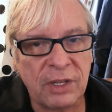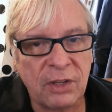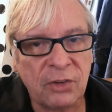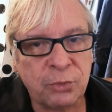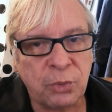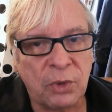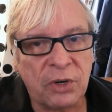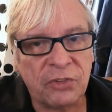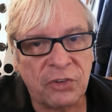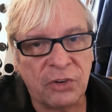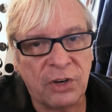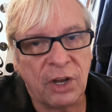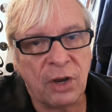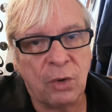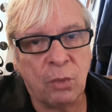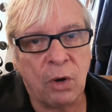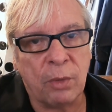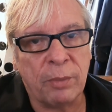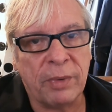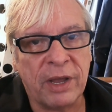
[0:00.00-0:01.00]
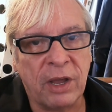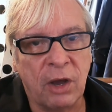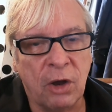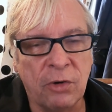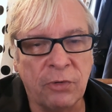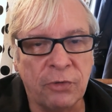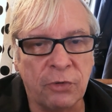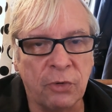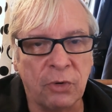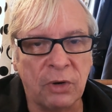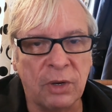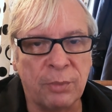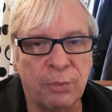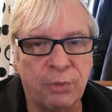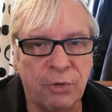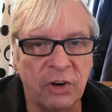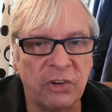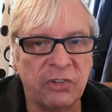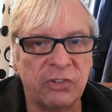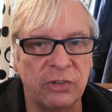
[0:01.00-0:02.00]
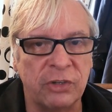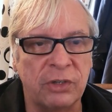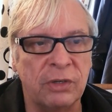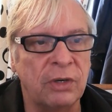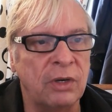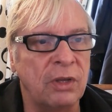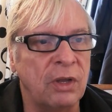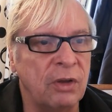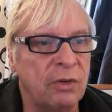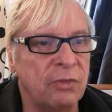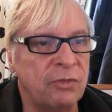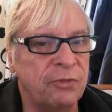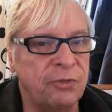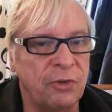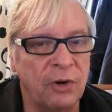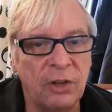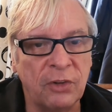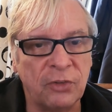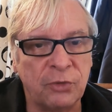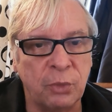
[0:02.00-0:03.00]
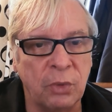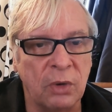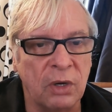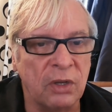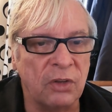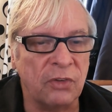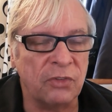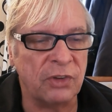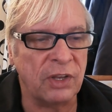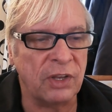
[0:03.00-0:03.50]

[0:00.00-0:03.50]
else wanted to know what my overall impression of France was,